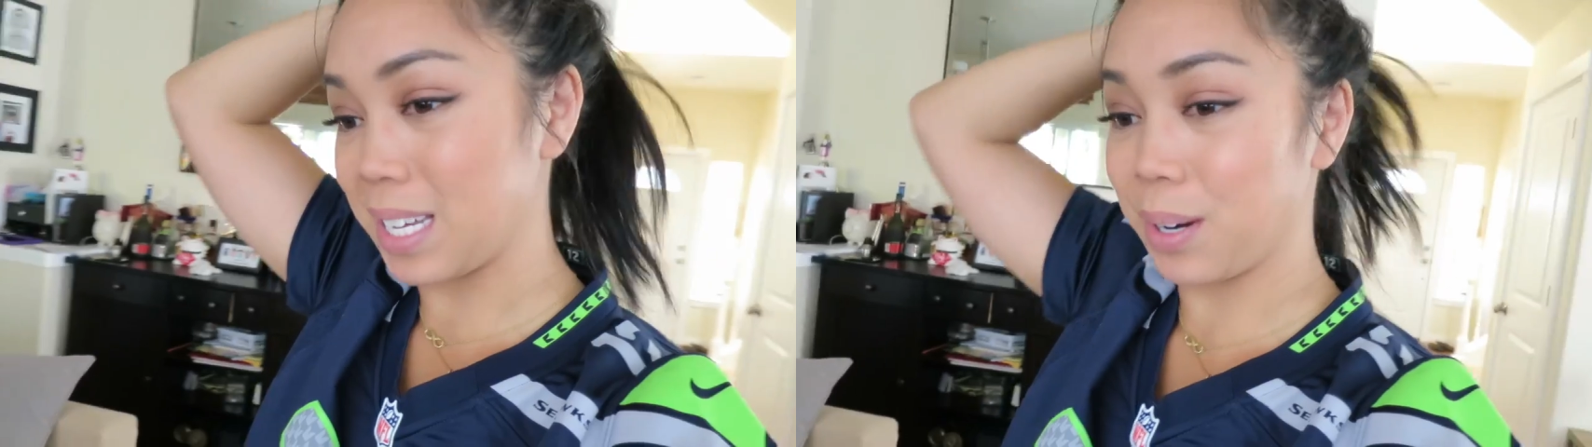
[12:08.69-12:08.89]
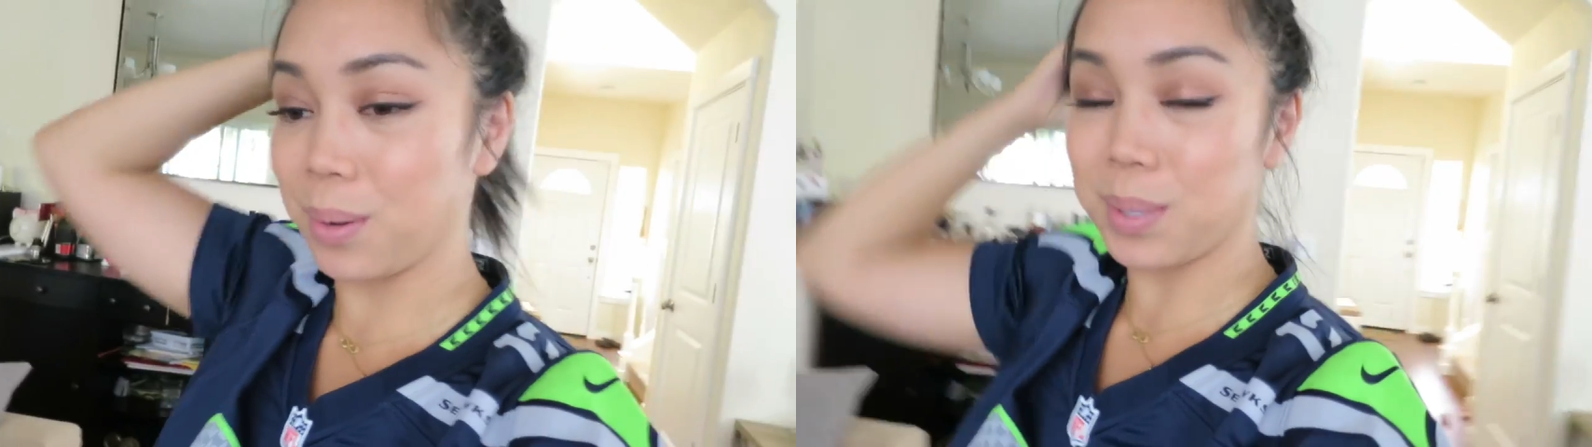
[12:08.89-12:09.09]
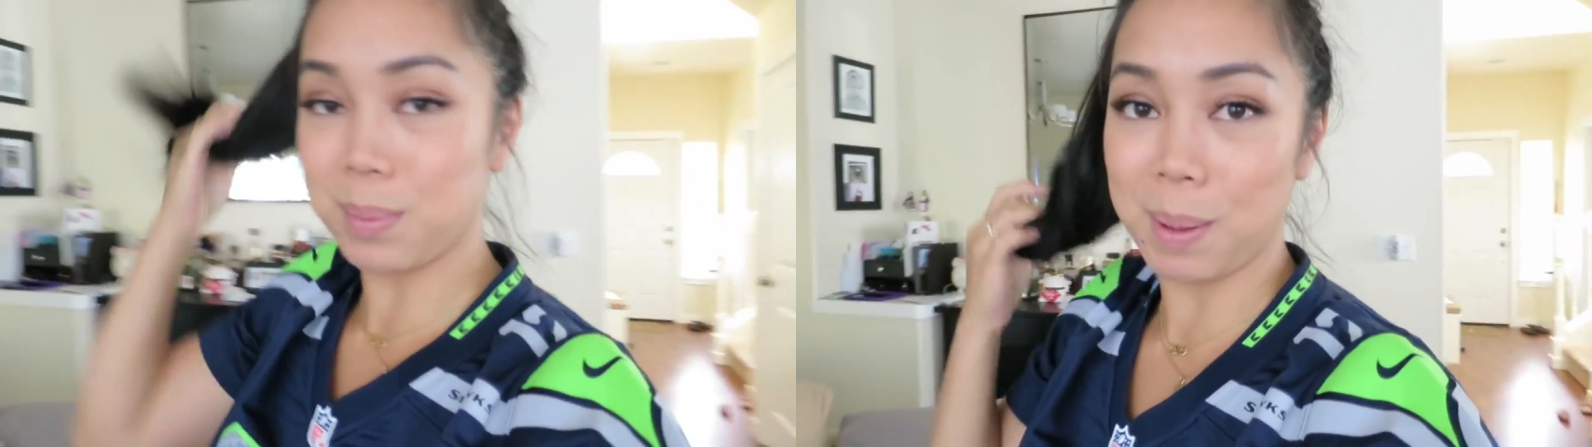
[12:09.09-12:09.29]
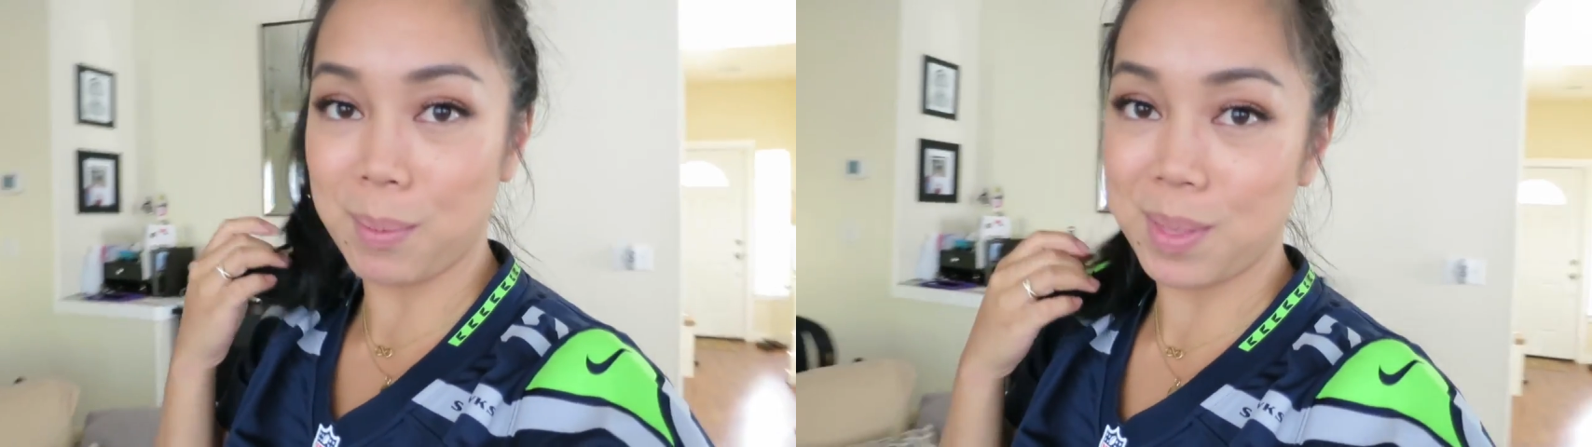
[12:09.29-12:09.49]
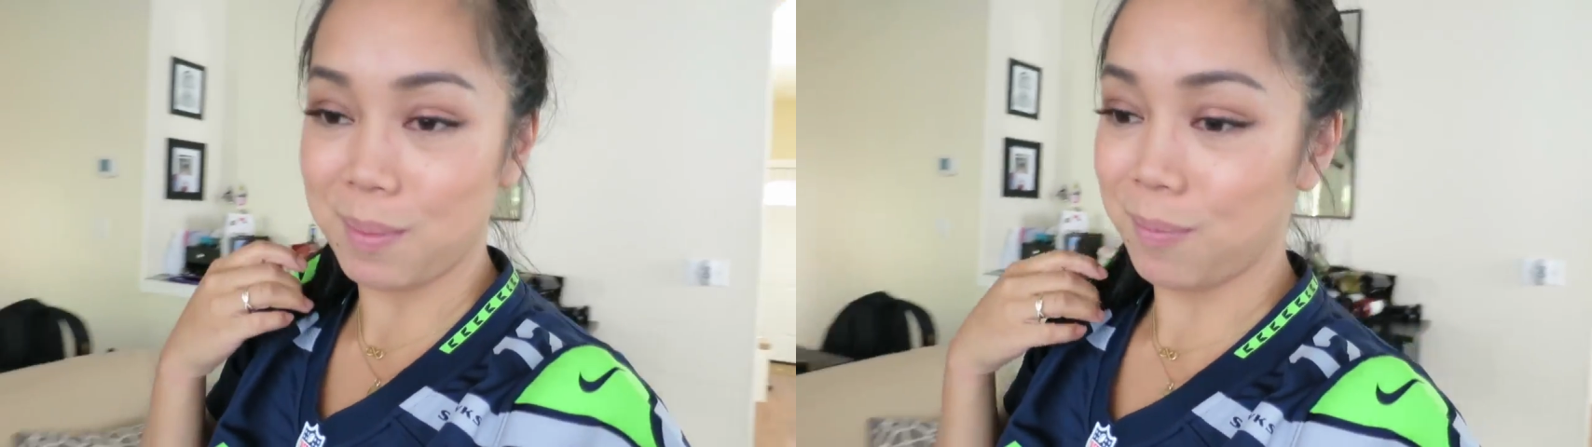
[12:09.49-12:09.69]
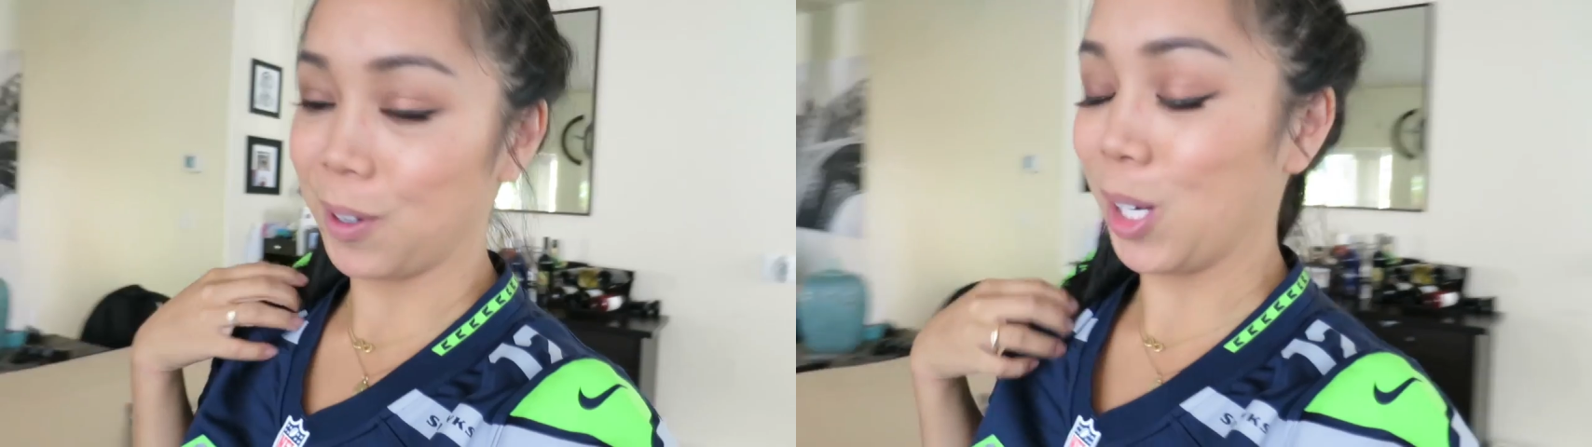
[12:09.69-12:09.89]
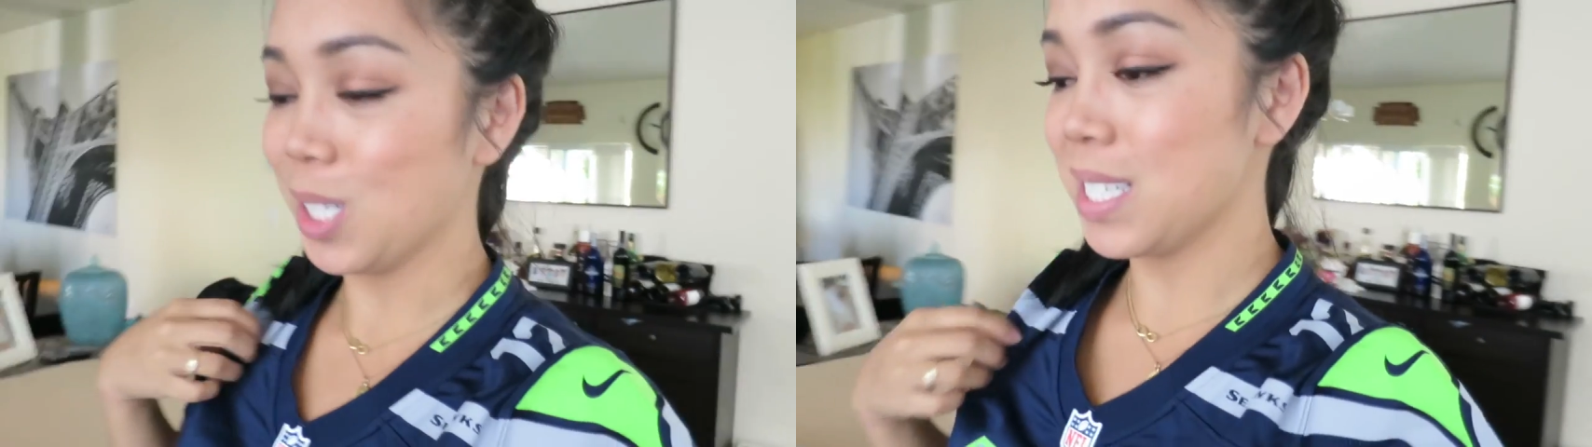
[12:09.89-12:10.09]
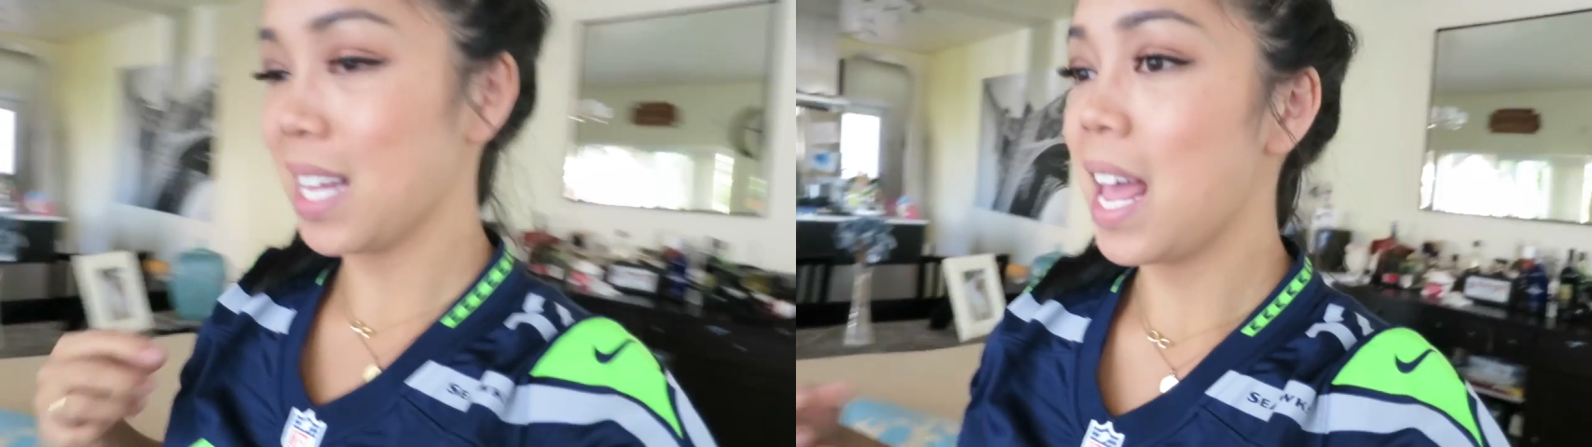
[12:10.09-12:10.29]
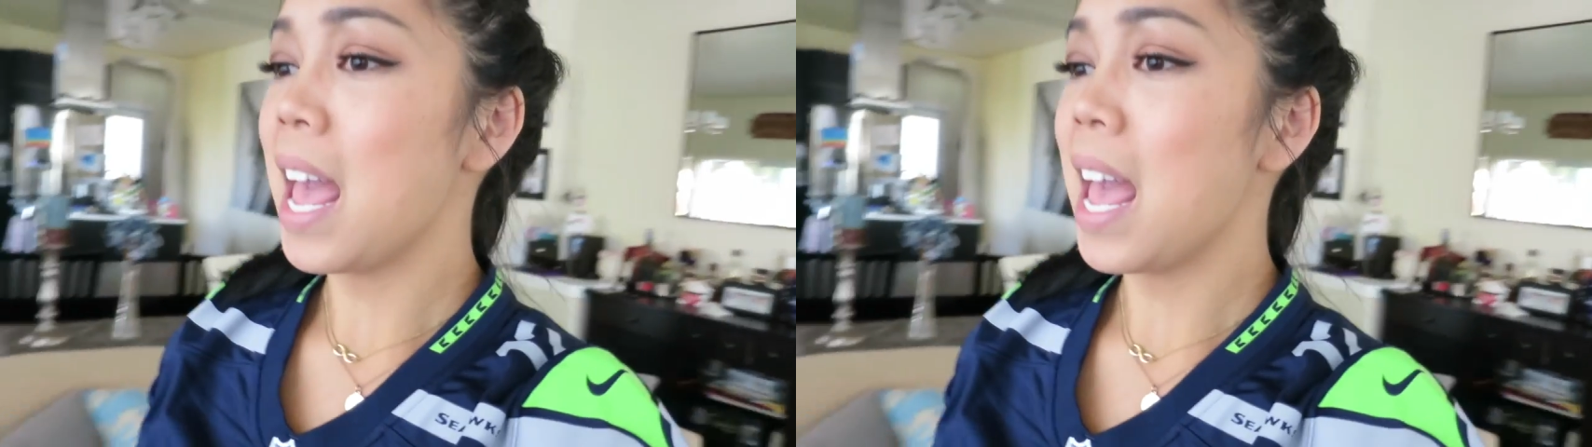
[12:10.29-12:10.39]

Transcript: Keira was playing with them first,